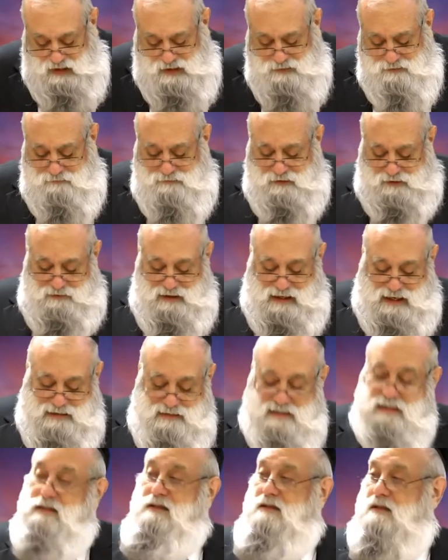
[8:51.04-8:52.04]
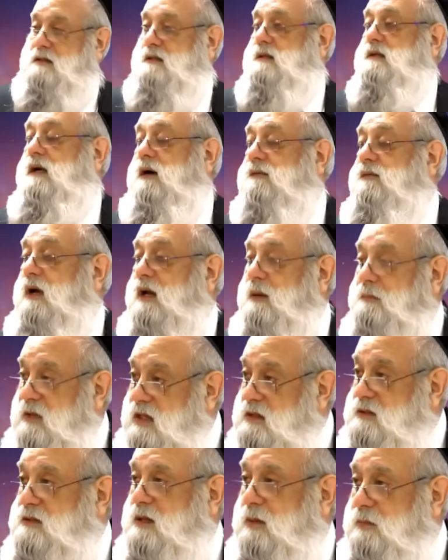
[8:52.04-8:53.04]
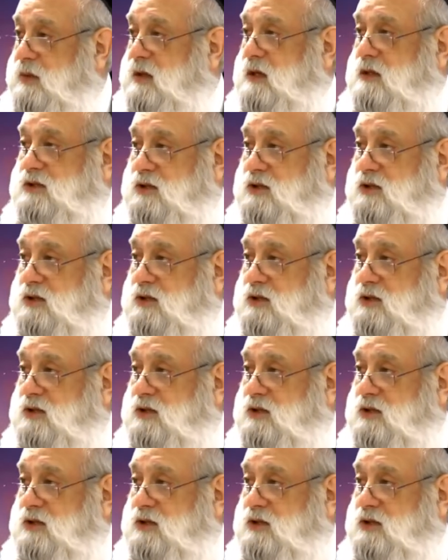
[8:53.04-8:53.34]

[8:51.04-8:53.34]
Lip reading: And the very essence of what it means to be